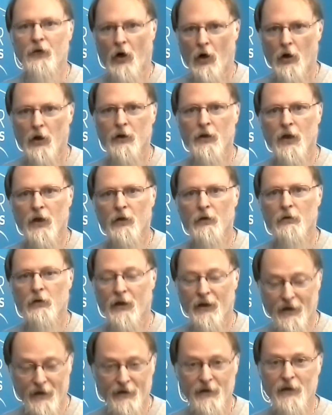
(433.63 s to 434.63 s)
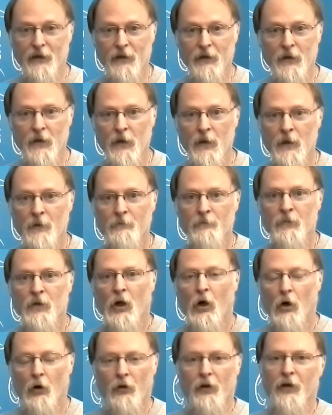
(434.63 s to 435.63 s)
on there, heating.
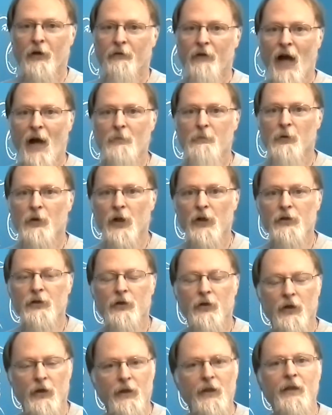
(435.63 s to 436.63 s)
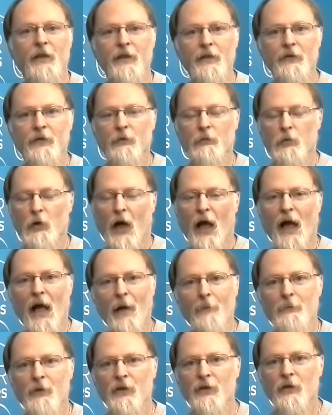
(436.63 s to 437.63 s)
All the evaporation and adhesive will
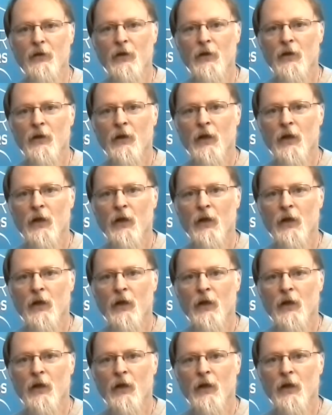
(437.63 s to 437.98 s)
happen,